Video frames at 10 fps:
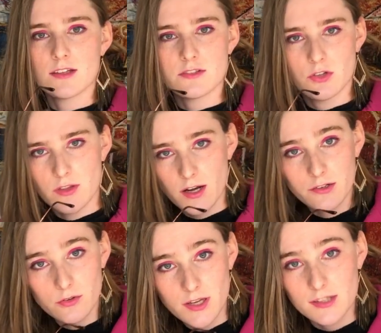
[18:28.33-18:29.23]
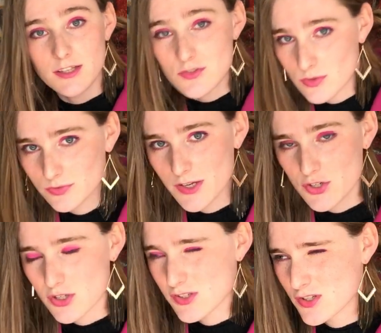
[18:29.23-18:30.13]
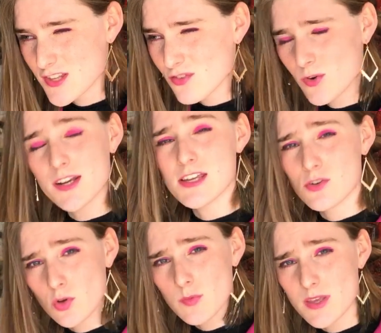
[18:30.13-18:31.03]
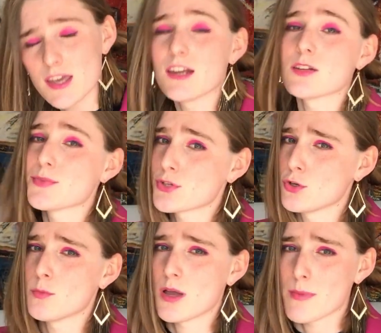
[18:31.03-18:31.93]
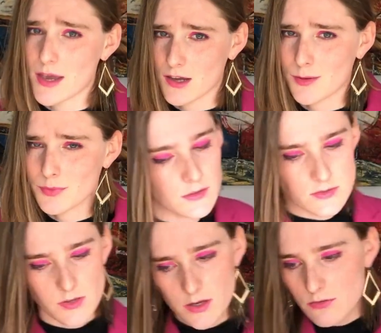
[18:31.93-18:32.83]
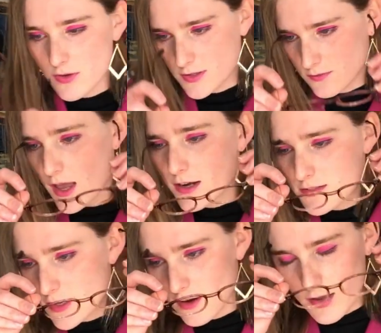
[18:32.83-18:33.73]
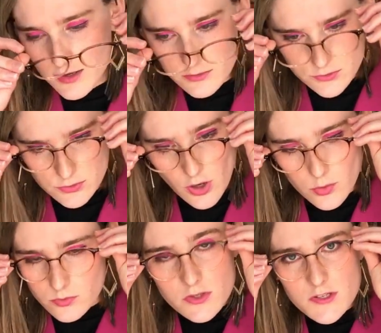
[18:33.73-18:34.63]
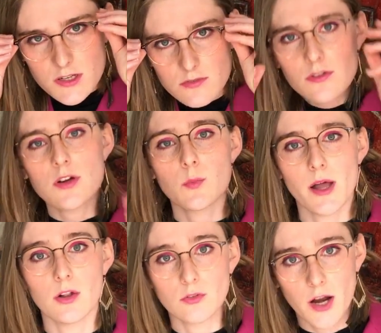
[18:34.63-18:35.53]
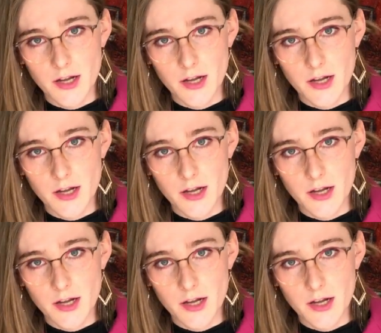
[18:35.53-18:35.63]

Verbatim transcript: so that I don't get lens reflections, because they really annoy me and obscure my makeup. side effect of that is that I don't see very well right